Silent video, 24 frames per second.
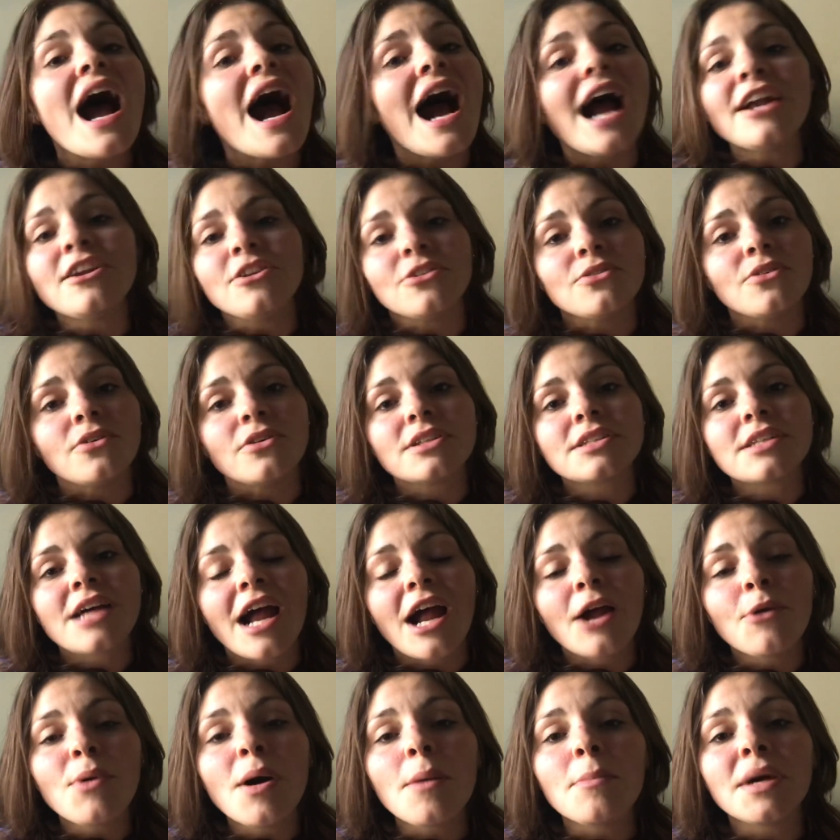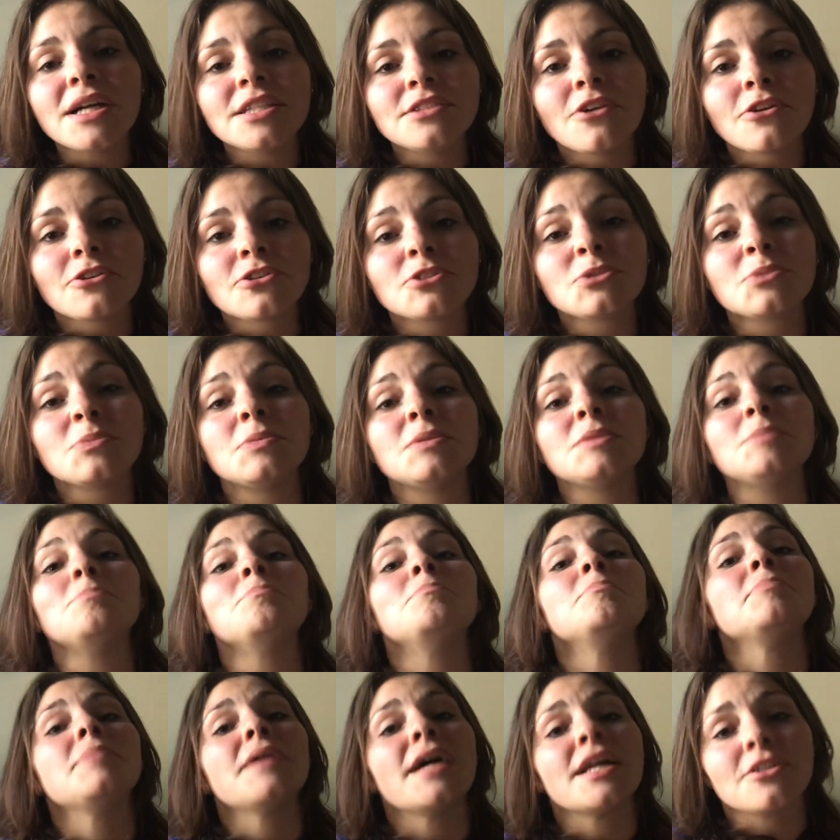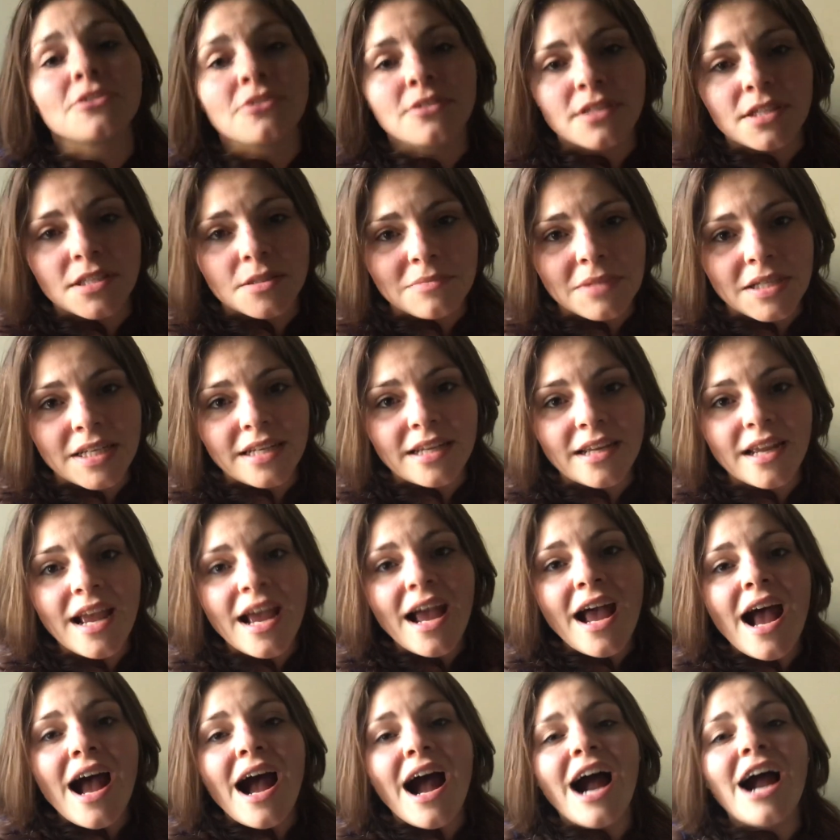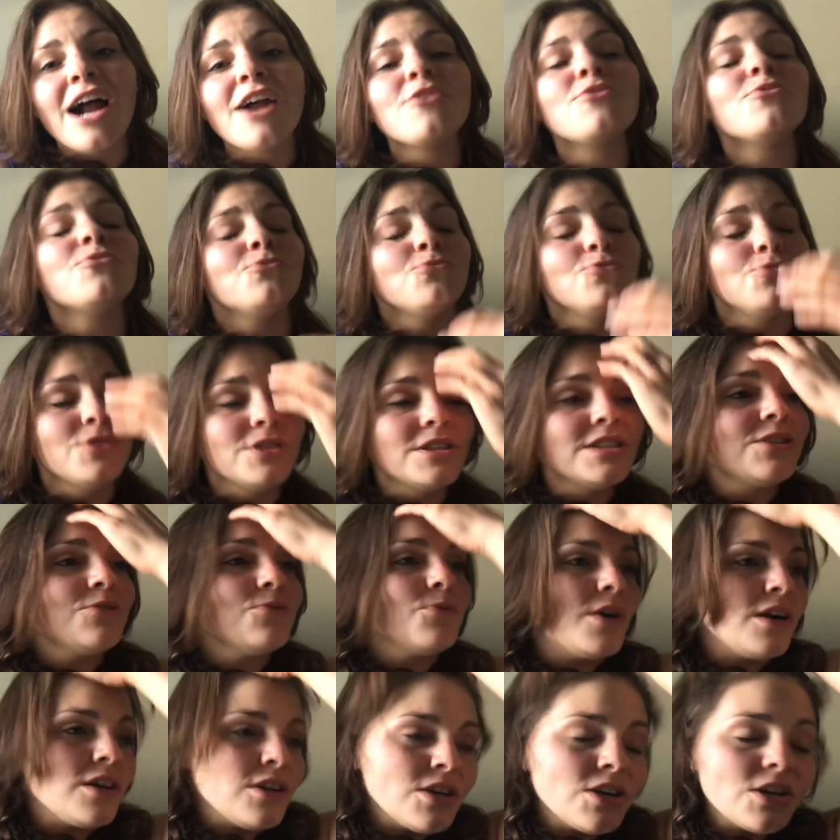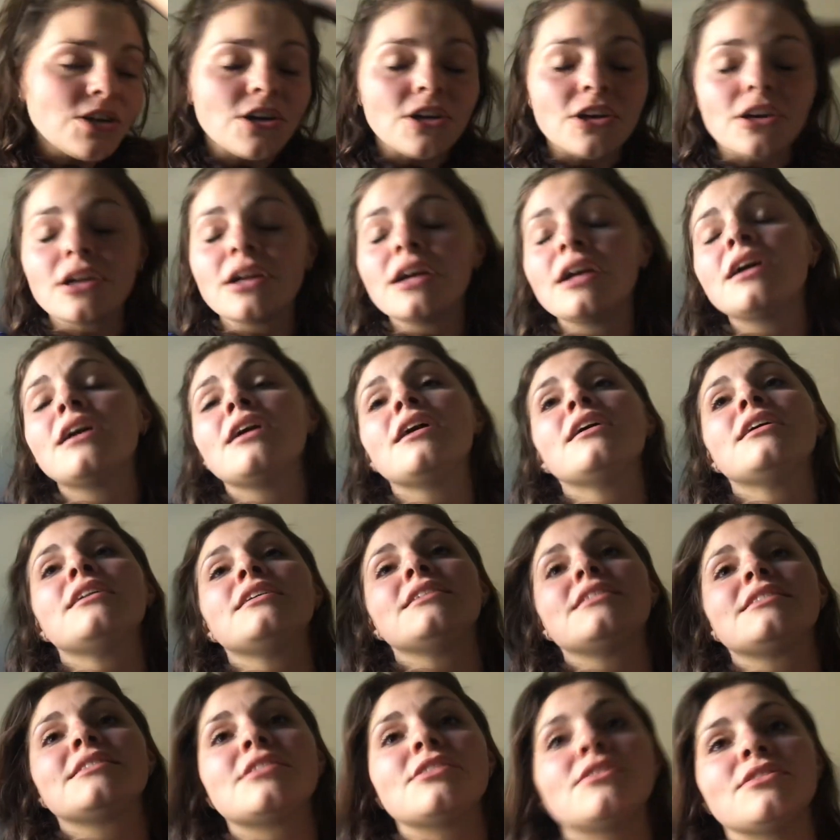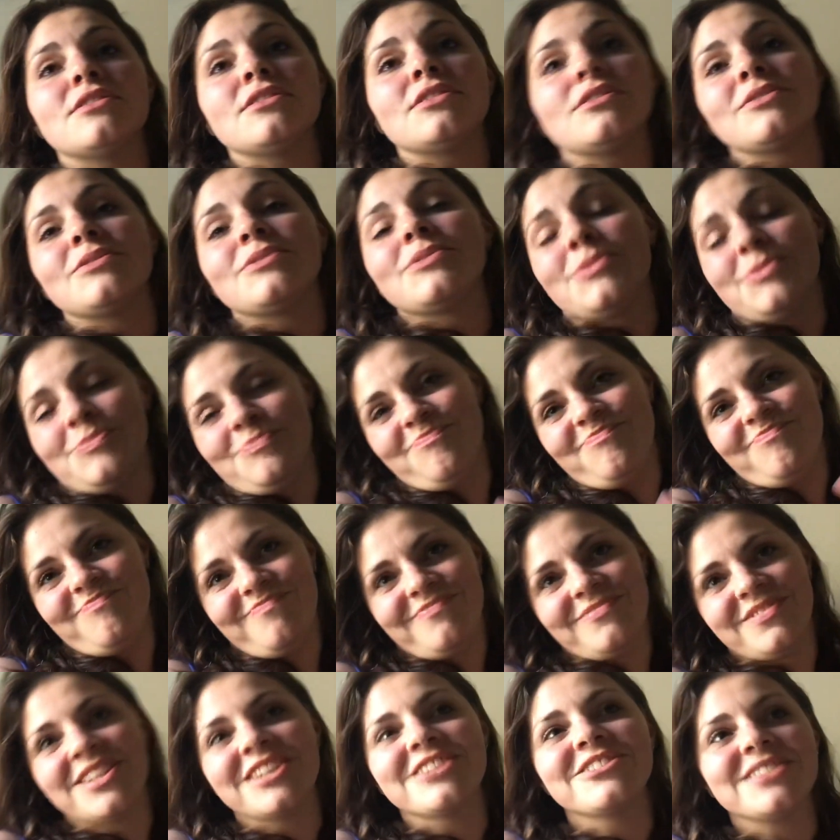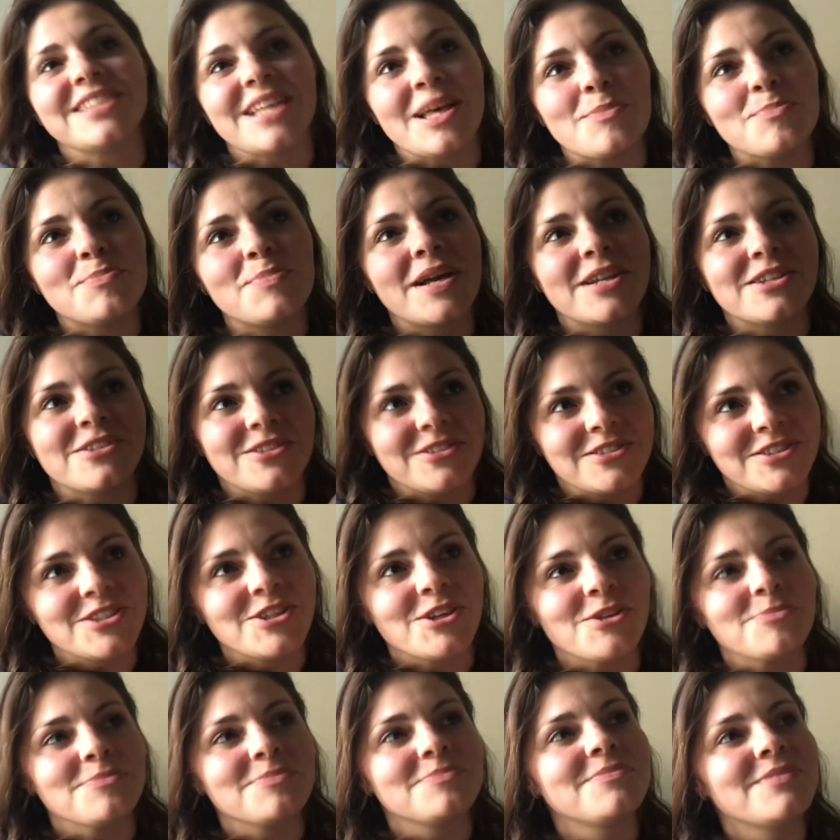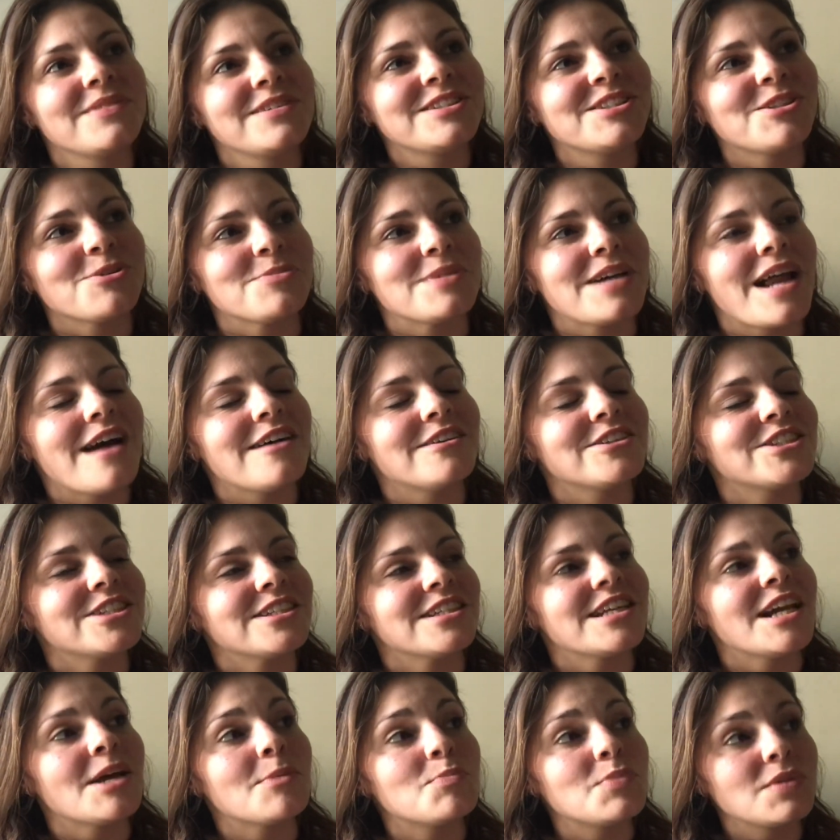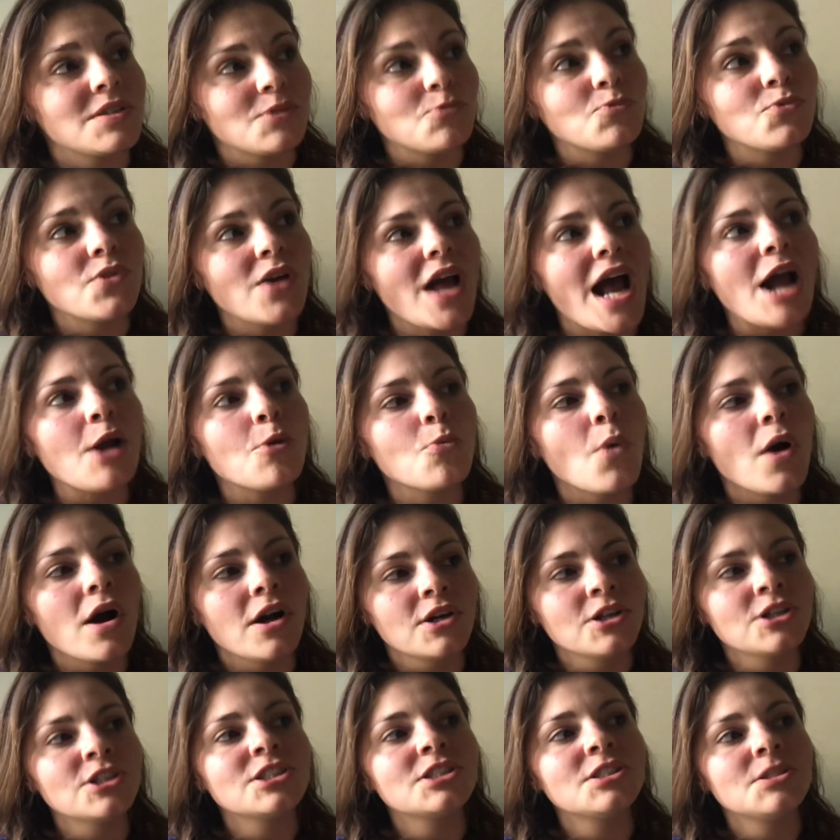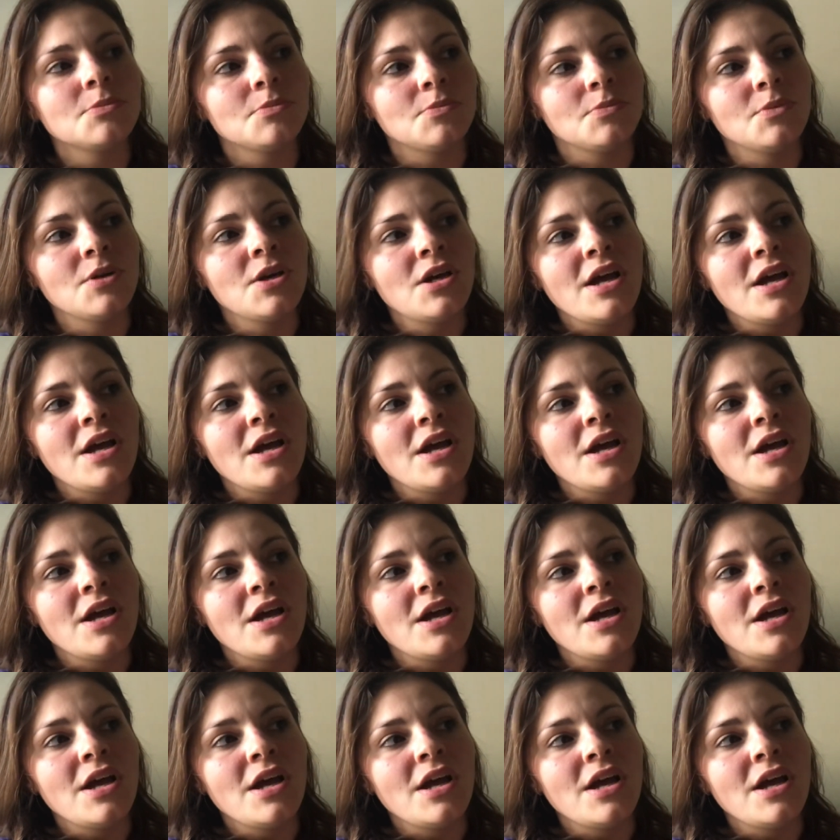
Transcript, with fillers: I don't. I want my daughters to be better than me. I really want her to, there's that better term, terminology again, but I want her to,